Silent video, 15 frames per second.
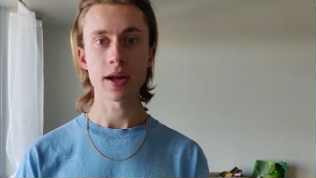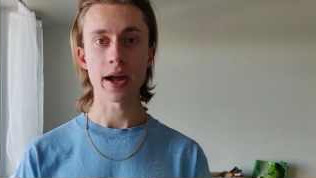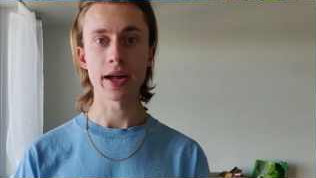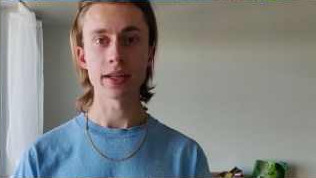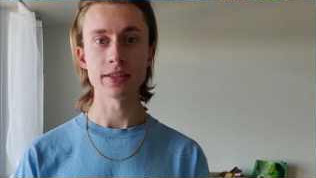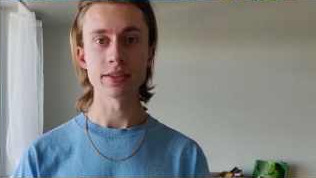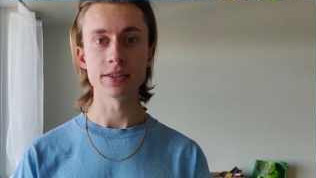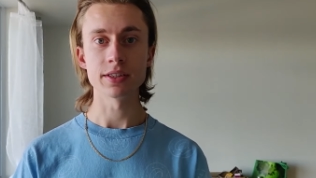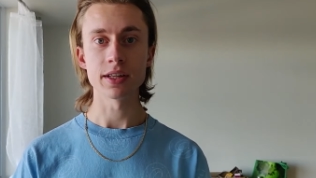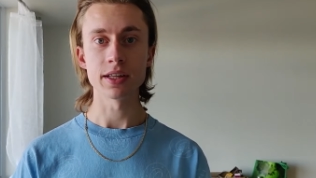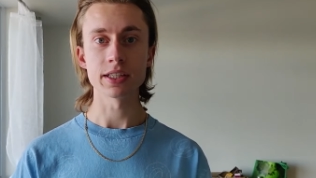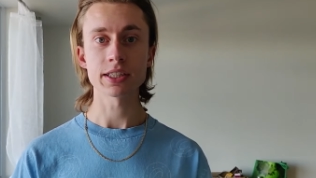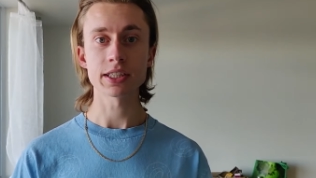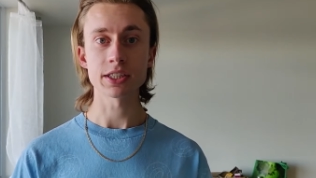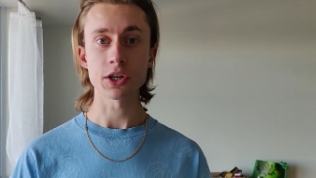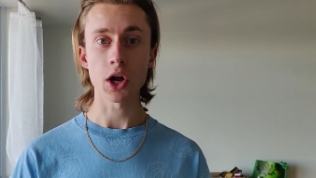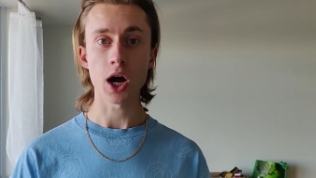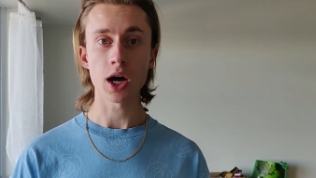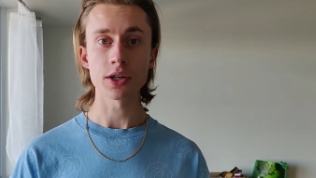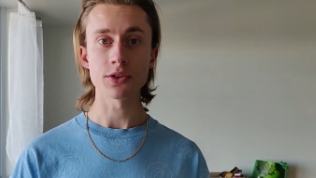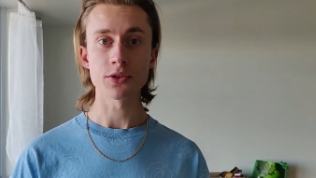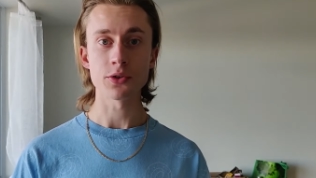and this is a
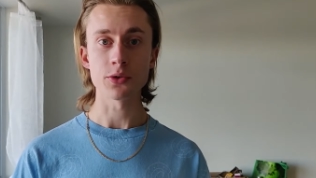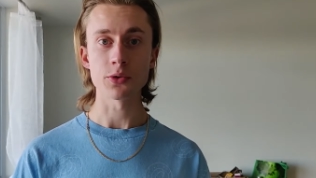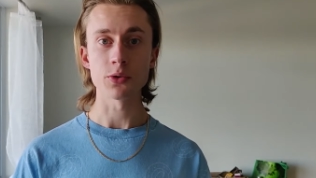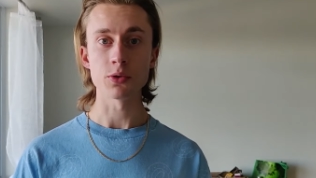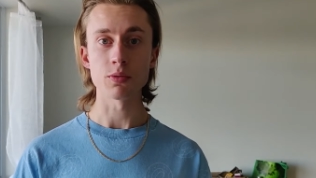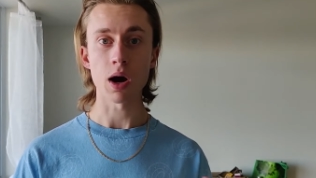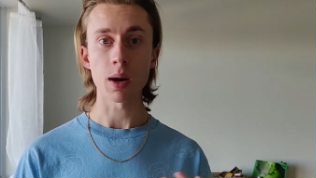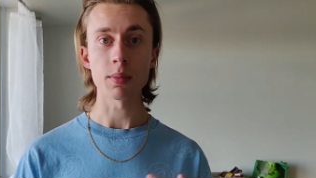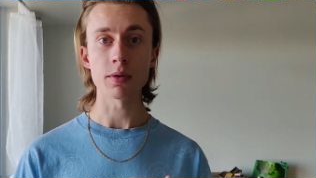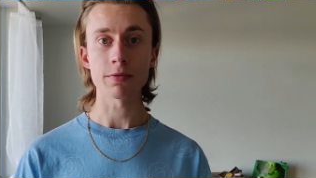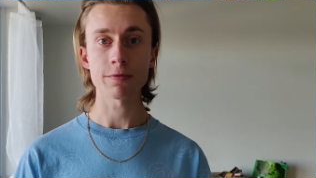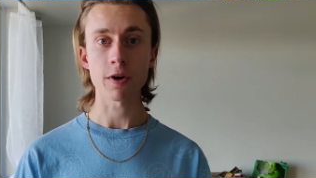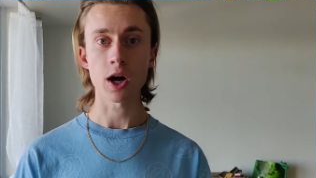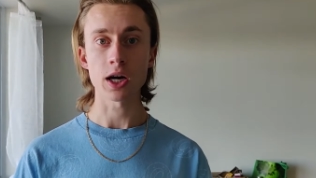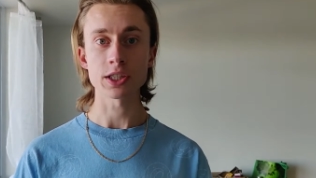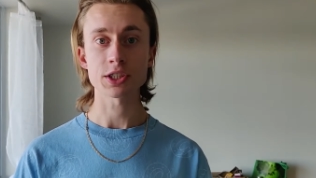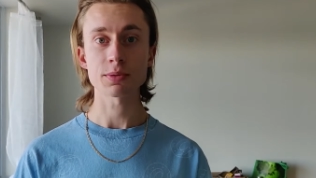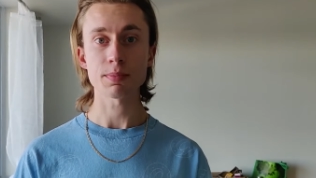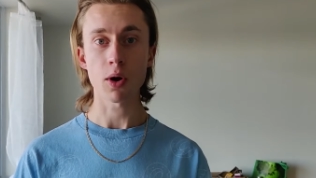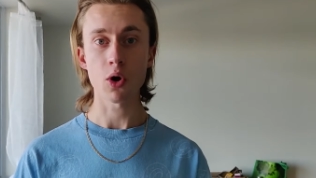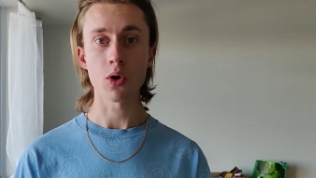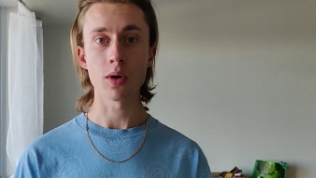nod to Robert Frost's
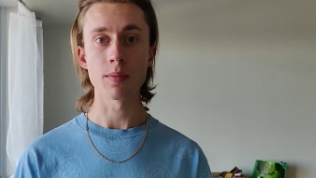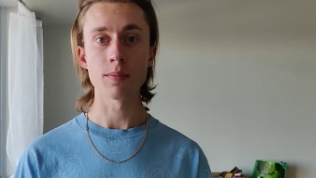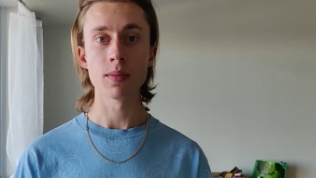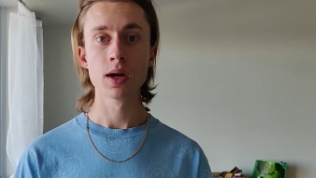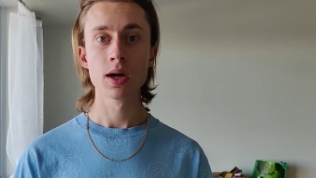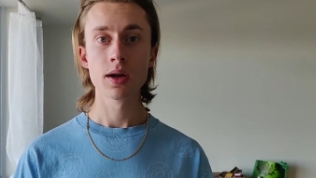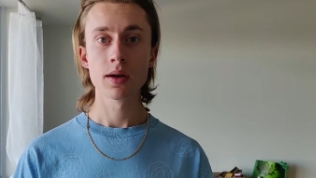poem